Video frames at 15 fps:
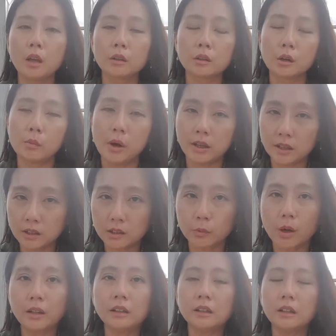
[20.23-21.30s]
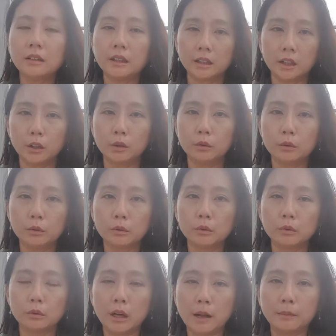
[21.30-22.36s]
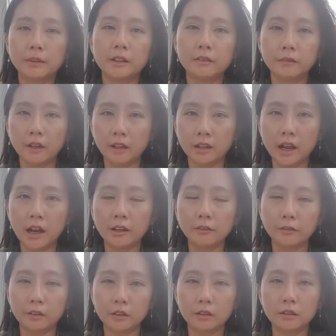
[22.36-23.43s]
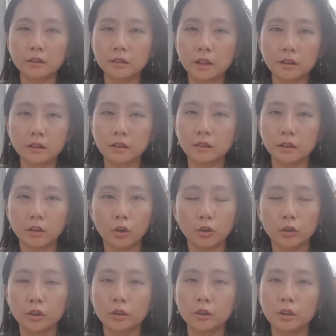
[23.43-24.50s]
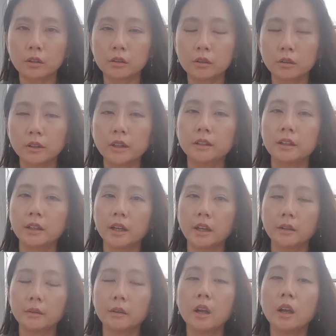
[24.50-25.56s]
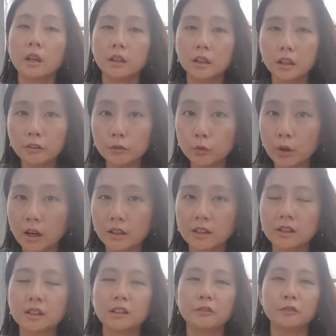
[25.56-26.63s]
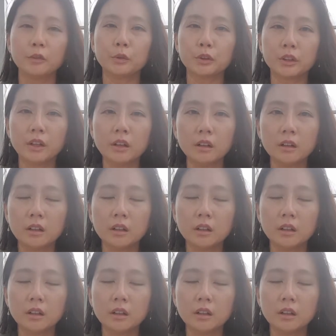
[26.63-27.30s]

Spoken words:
So, what is the one thing they can do to uplift their life or status and condition so that they can give to others in future?